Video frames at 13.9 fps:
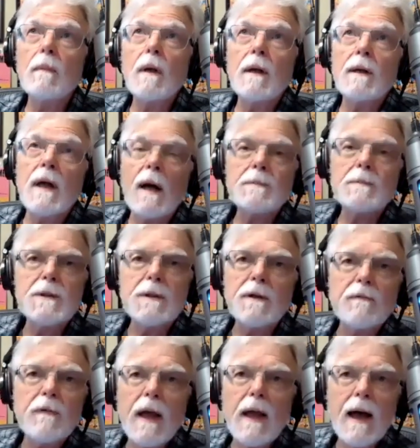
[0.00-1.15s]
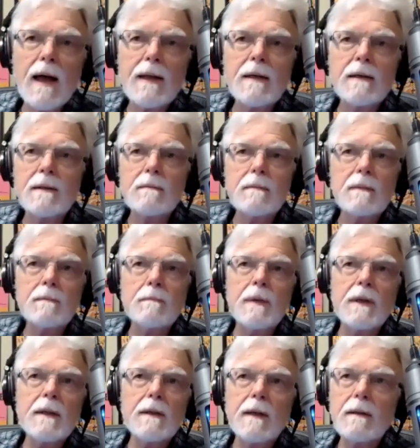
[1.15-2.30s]
adoption of AI didn't
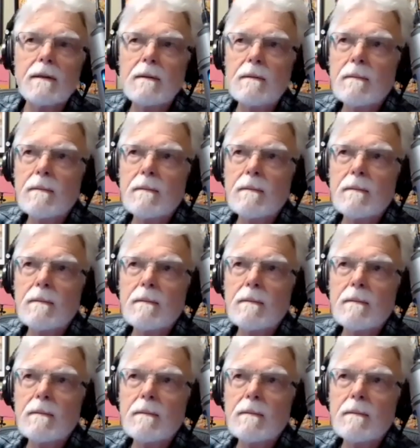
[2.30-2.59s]
mean that